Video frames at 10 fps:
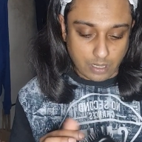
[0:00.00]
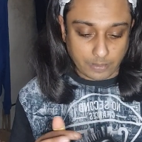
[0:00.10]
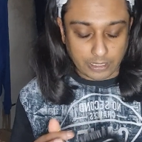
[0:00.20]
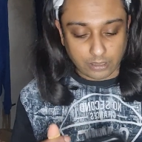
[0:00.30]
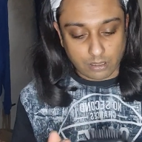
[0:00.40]
I
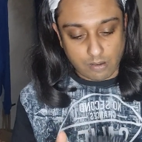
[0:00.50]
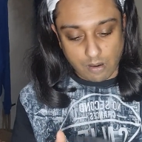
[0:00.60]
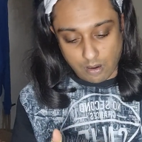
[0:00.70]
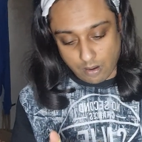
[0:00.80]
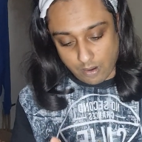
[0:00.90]
mean,
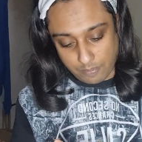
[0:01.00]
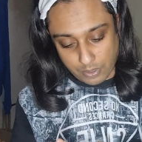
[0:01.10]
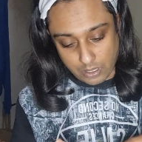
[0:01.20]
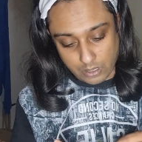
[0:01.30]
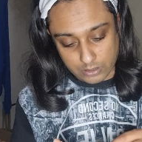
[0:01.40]
I
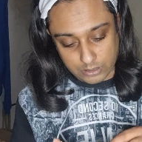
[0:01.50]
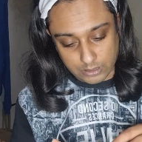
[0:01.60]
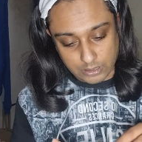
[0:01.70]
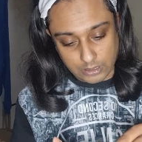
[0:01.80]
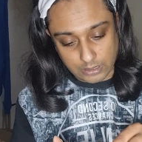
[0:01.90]

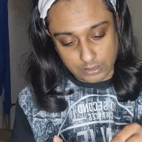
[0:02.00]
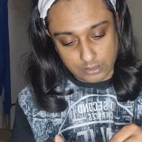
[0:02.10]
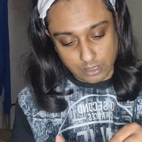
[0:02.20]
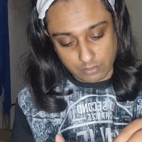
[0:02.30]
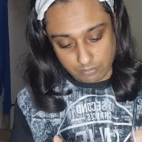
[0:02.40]
personally
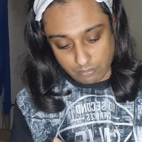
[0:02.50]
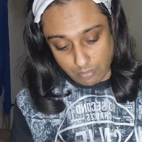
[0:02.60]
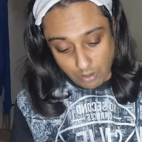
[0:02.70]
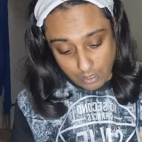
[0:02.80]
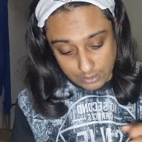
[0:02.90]
don't
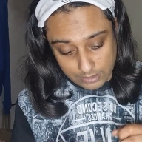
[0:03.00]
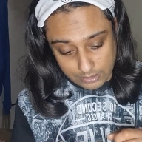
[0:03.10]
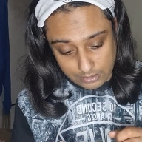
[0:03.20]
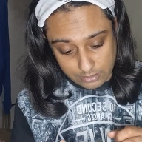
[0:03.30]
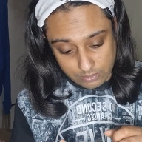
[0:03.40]

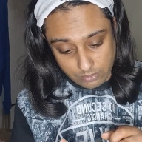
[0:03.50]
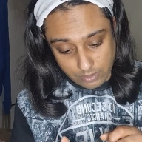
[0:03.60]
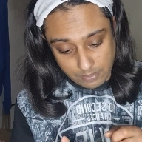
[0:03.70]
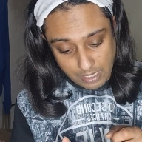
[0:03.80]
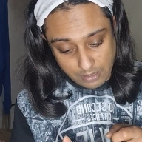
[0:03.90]
mind
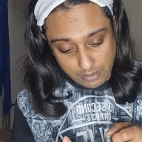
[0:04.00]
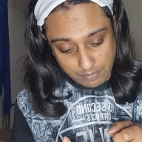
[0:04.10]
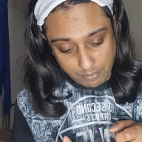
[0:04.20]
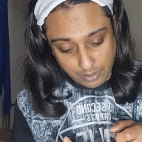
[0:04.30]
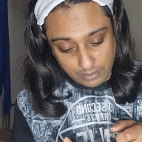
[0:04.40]
talking about
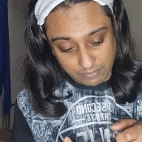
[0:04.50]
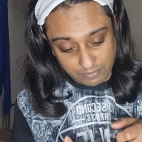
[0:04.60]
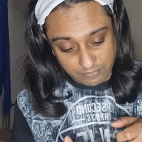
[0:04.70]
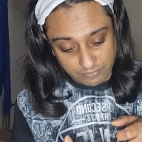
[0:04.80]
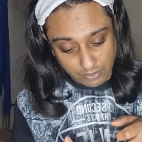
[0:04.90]
it, but it
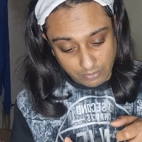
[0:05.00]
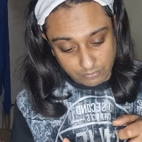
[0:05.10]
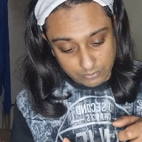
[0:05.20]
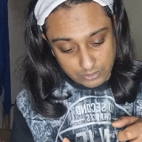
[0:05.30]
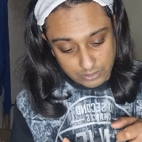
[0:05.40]

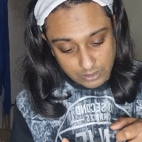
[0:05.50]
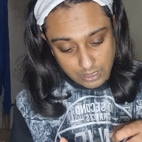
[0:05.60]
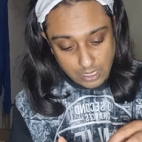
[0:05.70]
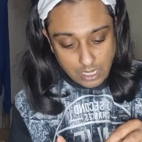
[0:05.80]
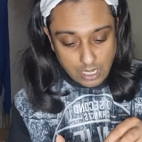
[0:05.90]
involves
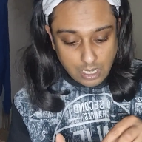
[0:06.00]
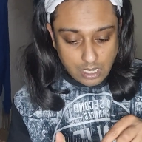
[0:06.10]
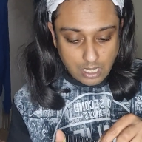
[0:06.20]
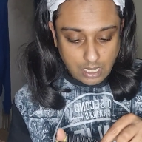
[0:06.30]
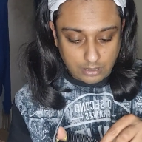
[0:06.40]

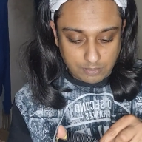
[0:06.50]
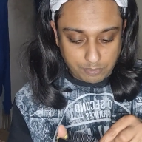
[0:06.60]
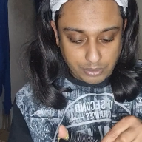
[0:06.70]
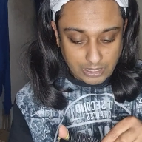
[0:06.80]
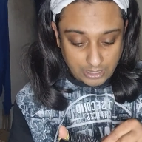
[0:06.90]
other
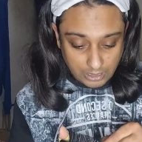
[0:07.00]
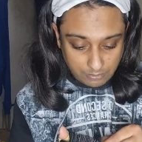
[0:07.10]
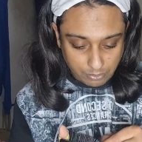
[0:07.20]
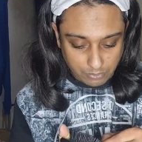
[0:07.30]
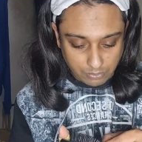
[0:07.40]

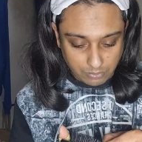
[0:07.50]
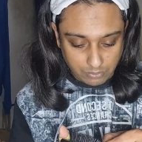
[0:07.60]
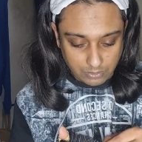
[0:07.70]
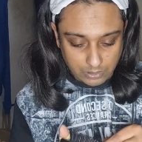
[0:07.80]
people.